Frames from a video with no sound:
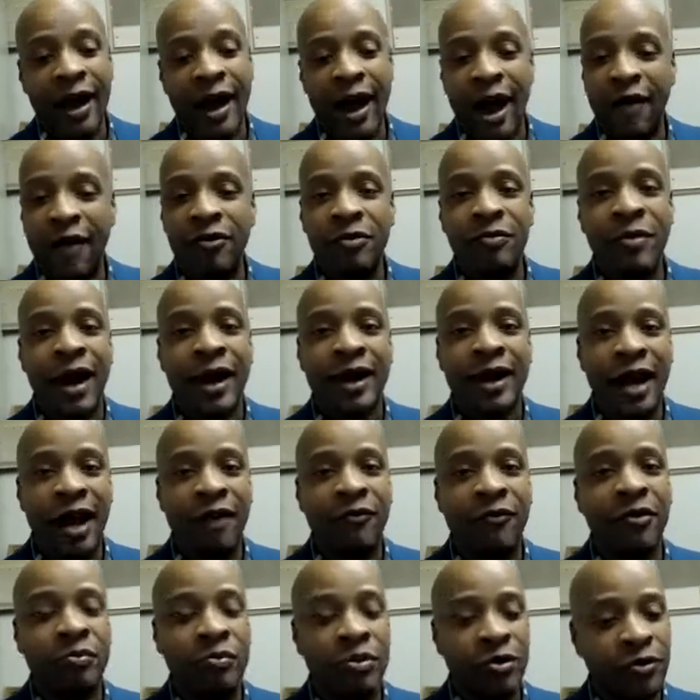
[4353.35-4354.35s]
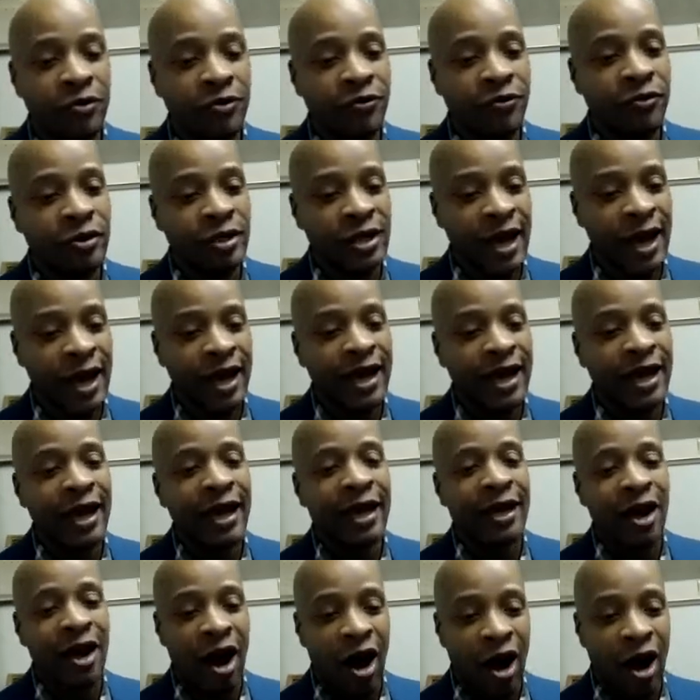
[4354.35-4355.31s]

Everybody have a beautiful day, and